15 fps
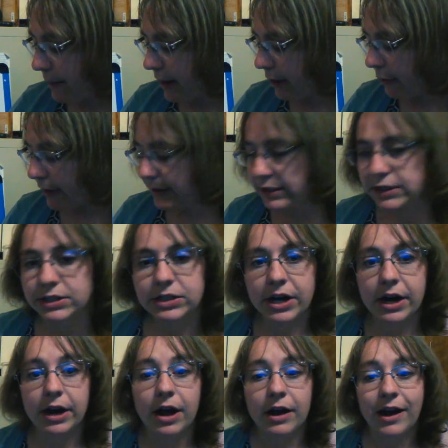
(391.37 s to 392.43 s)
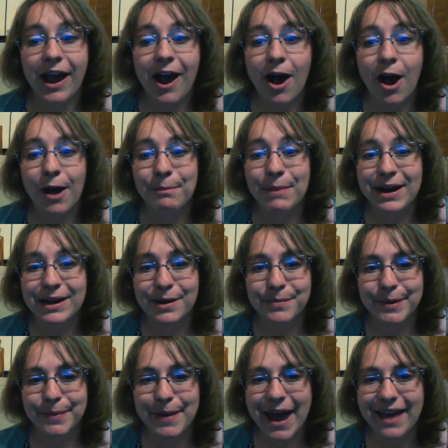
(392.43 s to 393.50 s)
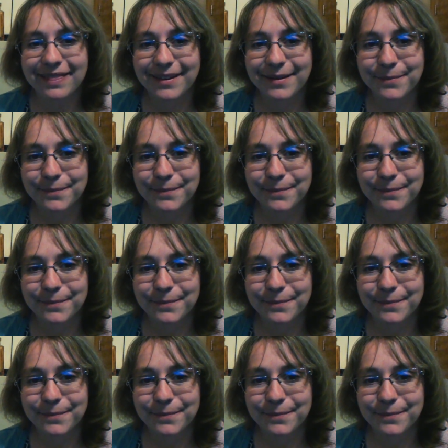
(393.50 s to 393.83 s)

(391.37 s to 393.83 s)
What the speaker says: am I going to start on my number path?